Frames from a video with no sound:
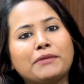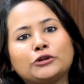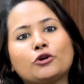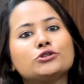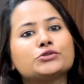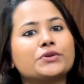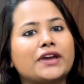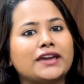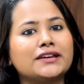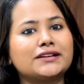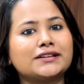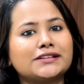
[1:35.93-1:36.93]
but also
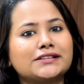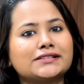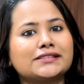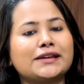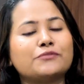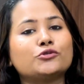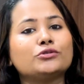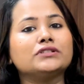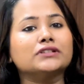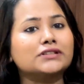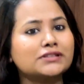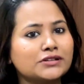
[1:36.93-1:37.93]
encourages them to
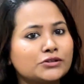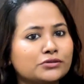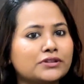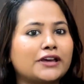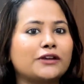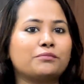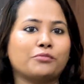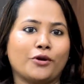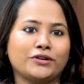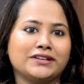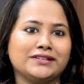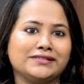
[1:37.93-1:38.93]
listen to their
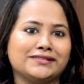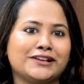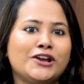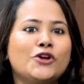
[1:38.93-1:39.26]
bodies,